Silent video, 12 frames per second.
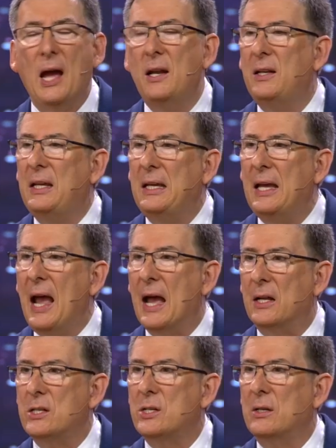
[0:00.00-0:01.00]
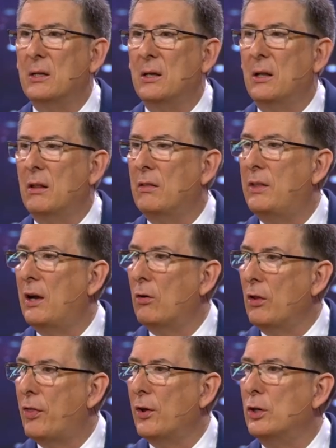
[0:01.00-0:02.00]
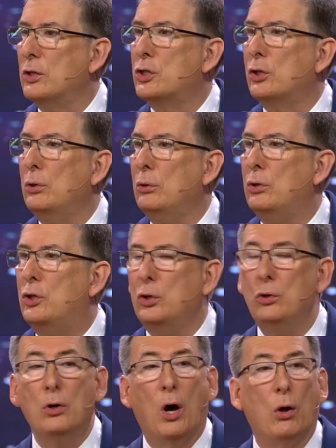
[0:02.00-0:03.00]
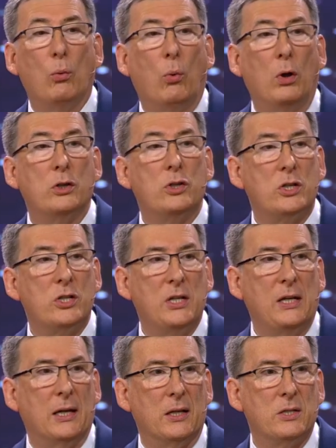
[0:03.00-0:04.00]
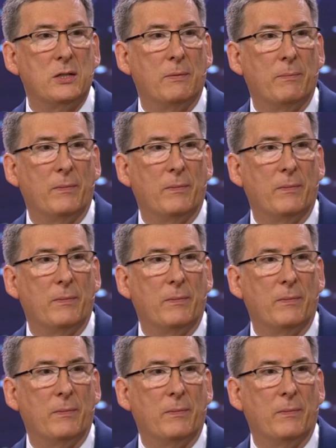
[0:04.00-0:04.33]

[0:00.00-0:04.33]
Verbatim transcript: And yet, there are those who do not want to see it.